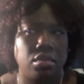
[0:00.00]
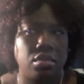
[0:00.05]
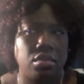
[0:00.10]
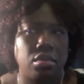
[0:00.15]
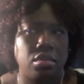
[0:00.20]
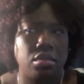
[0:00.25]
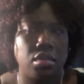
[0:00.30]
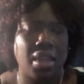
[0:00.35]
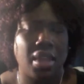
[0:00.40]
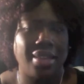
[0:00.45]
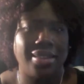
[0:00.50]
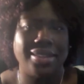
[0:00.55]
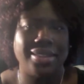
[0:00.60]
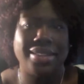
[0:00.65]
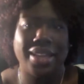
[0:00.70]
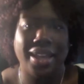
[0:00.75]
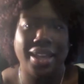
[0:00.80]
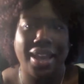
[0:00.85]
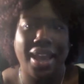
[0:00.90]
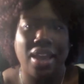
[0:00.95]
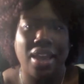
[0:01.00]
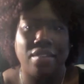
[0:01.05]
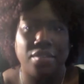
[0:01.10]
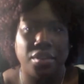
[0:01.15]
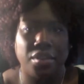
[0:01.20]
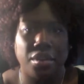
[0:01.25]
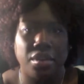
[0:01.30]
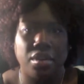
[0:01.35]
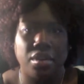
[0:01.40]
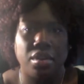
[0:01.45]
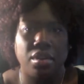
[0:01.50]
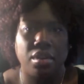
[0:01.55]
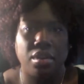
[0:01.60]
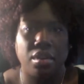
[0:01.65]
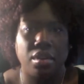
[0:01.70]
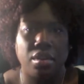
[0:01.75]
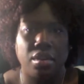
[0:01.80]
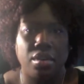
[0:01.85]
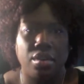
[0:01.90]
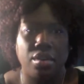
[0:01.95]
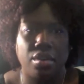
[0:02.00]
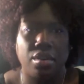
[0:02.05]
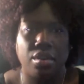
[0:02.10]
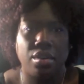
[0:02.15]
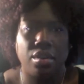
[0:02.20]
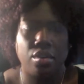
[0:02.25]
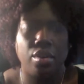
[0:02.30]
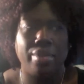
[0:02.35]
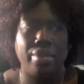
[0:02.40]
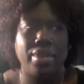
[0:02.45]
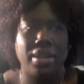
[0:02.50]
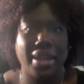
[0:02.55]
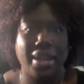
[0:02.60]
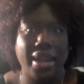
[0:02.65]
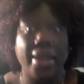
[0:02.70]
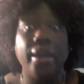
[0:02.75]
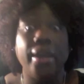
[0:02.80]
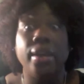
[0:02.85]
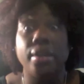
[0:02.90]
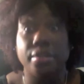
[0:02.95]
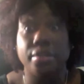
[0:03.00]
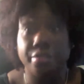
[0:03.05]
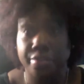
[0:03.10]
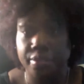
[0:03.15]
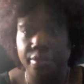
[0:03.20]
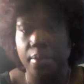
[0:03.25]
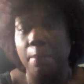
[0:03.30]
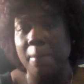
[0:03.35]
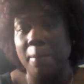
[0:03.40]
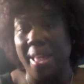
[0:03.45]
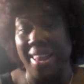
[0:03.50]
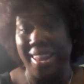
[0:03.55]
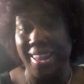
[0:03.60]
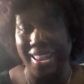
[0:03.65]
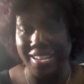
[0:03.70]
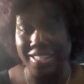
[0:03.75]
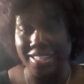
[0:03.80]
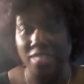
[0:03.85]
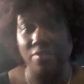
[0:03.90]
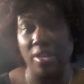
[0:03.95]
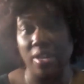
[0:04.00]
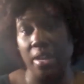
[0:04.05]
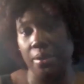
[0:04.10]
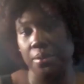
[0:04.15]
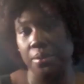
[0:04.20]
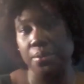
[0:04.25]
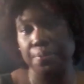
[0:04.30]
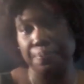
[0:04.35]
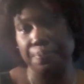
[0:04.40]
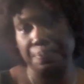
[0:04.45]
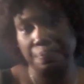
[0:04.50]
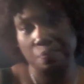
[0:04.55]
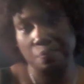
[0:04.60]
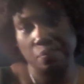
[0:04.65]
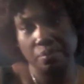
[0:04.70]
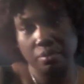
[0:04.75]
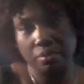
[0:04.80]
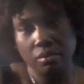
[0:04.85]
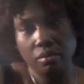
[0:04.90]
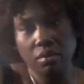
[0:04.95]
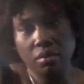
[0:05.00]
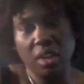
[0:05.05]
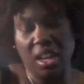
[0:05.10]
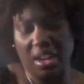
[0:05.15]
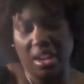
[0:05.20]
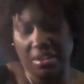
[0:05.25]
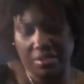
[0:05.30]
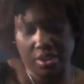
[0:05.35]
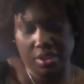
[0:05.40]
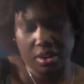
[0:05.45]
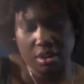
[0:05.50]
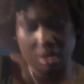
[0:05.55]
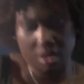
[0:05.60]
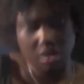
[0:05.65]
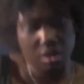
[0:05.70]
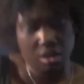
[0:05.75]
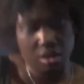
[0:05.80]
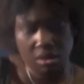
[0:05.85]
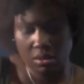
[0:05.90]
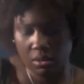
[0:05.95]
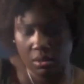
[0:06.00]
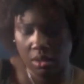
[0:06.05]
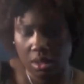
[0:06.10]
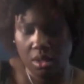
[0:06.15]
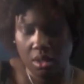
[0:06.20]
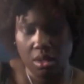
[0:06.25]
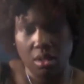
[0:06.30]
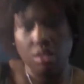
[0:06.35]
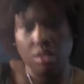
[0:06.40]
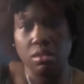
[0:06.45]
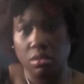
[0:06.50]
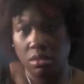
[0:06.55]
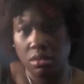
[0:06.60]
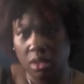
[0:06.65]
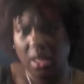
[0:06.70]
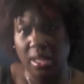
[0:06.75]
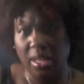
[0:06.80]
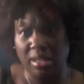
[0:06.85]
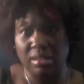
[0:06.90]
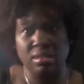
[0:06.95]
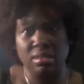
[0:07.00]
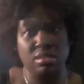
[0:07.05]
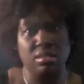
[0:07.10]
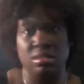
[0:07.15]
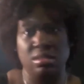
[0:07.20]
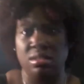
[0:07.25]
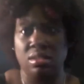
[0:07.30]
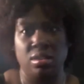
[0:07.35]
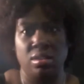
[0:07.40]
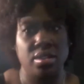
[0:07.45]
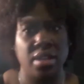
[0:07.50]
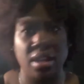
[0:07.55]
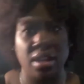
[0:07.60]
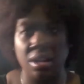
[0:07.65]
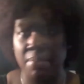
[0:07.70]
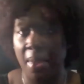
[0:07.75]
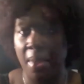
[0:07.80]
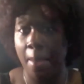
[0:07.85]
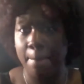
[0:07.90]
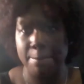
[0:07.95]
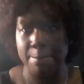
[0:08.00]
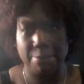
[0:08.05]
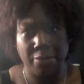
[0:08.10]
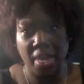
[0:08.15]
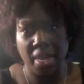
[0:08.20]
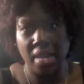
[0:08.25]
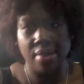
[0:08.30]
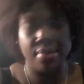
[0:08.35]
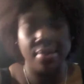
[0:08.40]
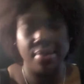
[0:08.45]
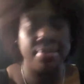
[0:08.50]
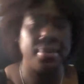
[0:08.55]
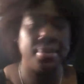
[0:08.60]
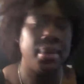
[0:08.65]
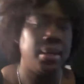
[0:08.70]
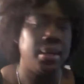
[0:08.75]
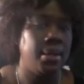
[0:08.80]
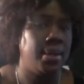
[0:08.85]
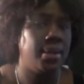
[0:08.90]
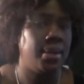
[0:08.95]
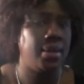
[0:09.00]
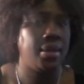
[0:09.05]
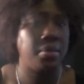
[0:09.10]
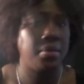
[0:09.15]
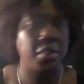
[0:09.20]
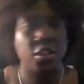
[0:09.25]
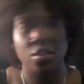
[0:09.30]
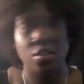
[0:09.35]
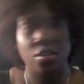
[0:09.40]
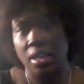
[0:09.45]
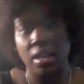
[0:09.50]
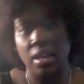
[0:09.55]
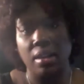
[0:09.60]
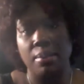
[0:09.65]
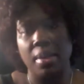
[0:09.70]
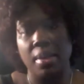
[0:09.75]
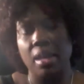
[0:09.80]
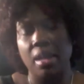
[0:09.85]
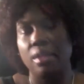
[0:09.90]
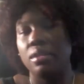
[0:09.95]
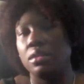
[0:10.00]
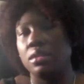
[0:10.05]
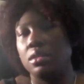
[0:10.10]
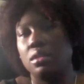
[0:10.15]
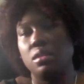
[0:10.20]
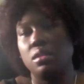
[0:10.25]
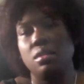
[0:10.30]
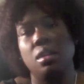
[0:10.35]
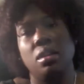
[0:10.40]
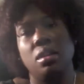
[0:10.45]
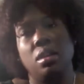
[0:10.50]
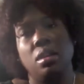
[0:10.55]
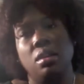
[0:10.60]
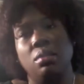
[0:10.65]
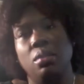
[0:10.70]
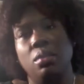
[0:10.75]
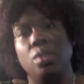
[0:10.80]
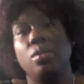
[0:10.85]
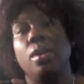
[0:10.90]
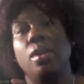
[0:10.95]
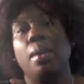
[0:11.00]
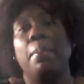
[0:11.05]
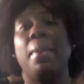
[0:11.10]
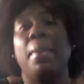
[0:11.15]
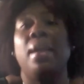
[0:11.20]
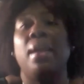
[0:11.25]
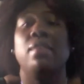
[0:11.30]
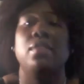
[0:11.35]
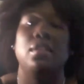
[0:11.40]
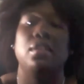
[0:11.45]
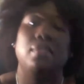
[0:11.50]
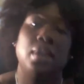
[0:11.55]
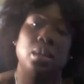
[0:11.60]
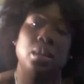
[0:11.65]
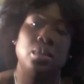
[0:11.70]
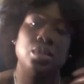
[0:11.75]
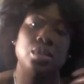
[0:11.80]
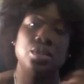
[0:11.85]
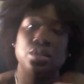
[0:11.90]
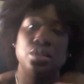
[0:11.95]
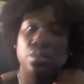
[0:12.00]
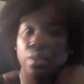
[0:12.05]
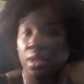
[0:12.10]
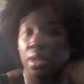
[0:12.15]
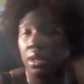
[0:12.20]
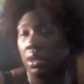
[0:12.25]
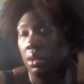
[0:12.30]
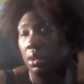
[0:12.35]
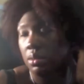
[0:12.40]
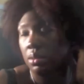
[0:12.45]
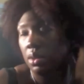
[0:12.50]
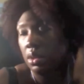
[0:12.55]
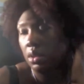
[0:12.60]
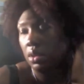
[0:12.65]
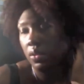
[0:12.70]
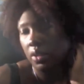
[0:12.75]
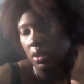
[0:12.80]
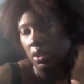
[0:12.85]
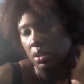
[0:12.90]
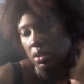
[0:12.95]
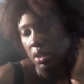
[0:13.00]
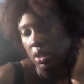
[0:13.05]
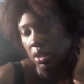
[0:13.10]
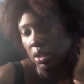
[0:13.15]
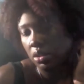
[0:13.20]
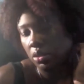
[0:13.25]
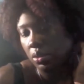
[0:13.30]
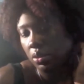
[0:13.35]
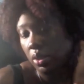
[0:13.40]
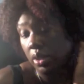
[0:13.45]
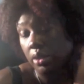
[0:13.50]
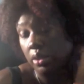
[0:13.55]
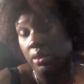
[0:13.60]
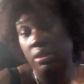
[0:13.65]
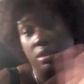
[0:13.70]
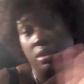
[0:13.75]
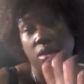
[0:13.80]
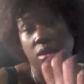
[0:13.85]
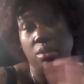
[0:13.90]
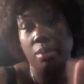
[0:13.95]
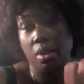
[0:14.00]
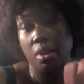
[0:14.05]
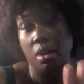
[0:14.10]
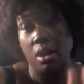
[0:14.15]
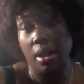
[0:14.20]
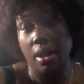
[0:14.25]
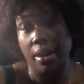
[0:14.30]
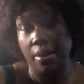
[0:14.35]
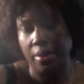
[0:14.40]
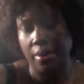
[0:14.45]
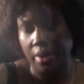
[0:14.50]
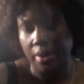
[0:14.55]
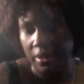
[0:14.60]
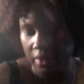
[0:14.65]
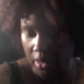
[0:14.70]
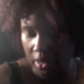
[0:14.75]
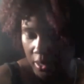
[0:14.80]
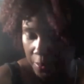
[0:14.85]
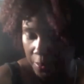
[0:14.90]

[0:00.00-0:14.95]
like the day after, or the day of, my last final. And I figured, yeah, start taking them out, bam, and that way you can get them out, and then you come back for the following school, for the next school year, they'll be all out and everything.